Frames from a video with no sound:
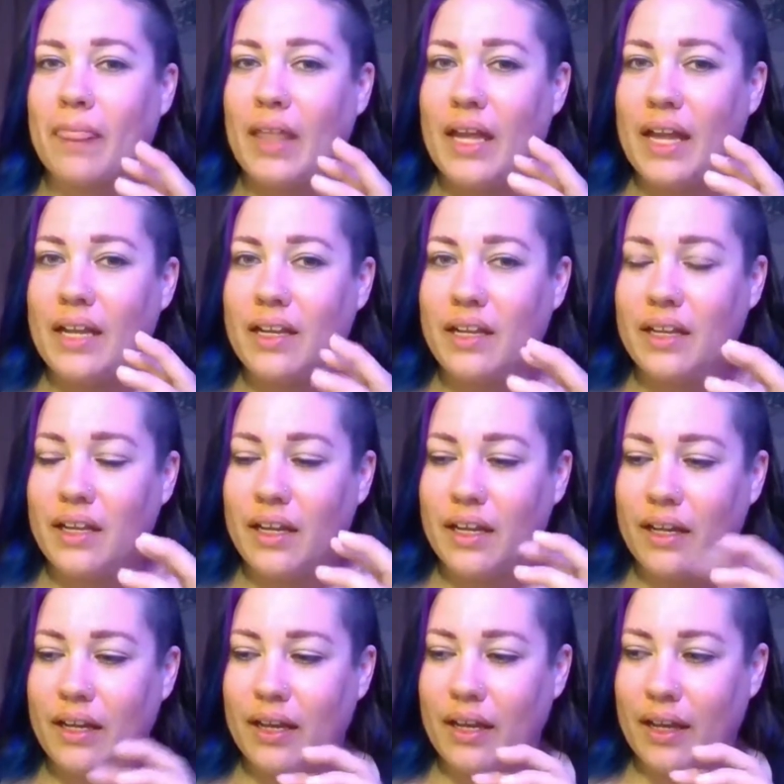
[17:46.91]
and
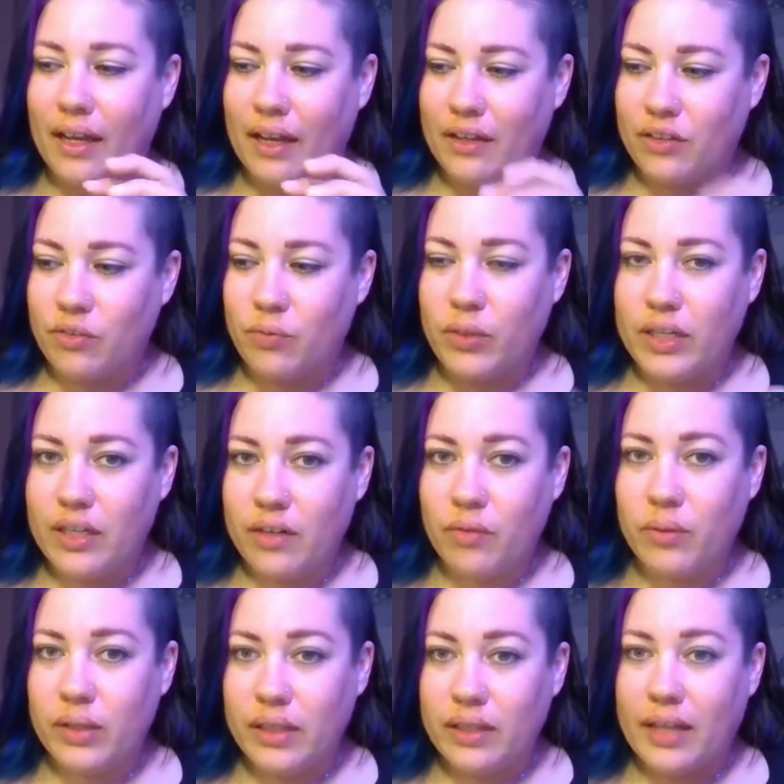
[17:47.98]
we need to
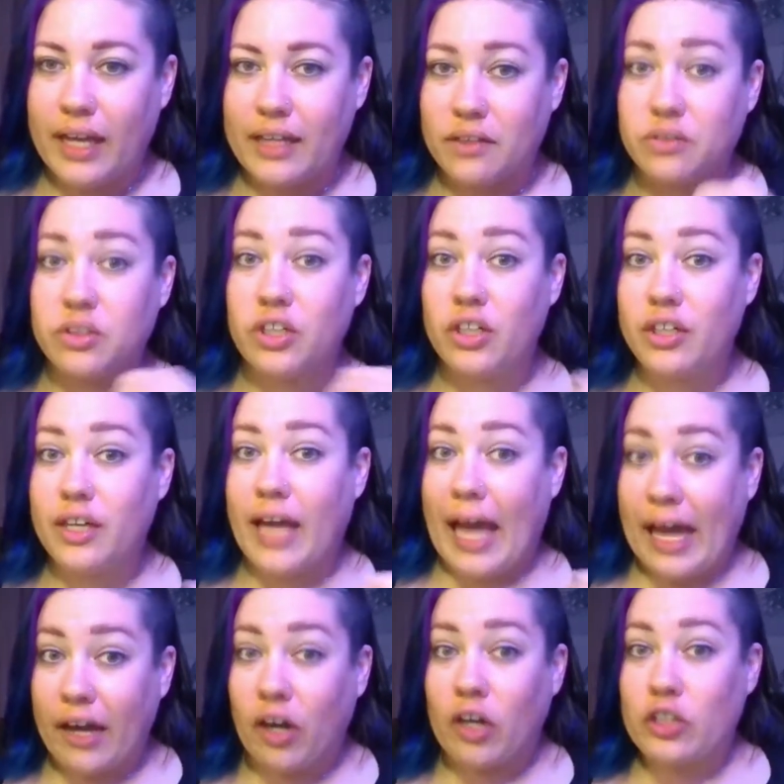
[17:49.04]
really look
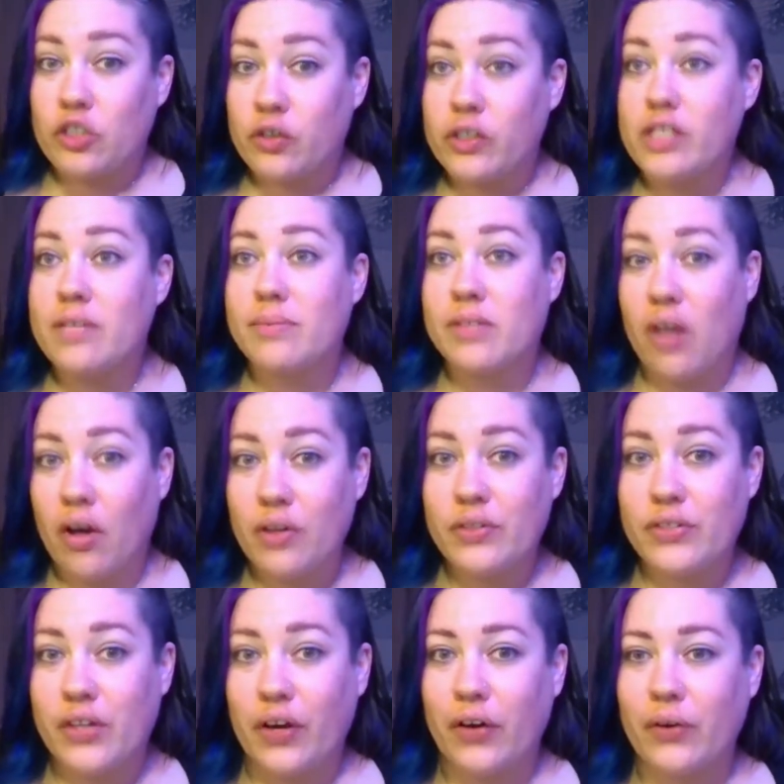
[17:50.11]
at our dreams
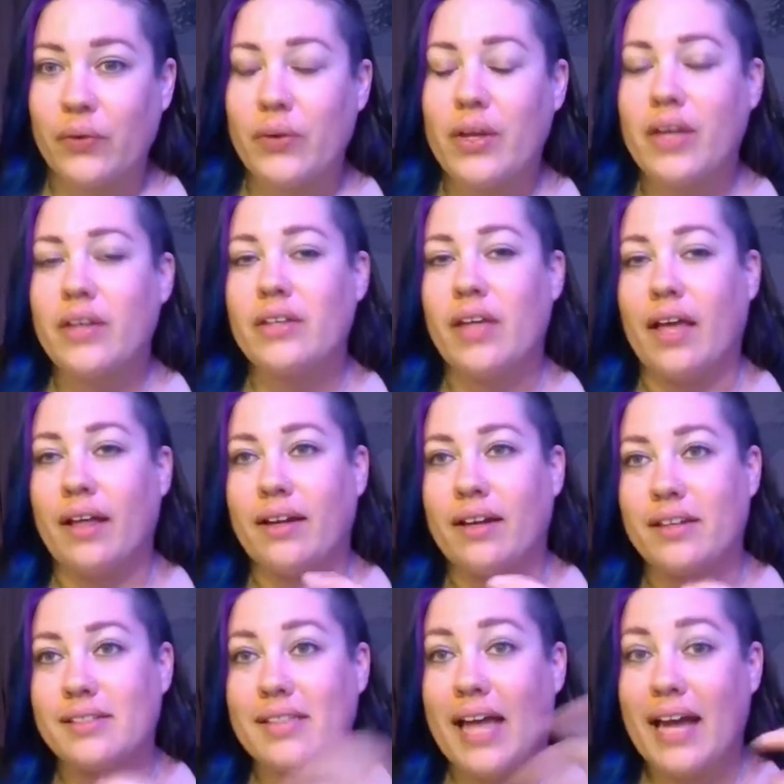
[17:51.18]
also,
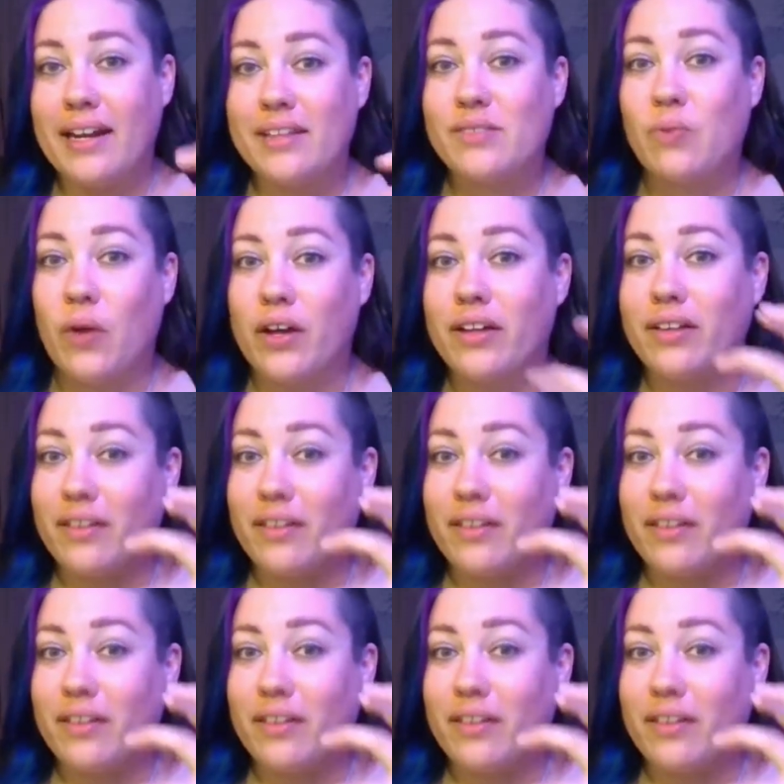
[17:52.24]
because that is what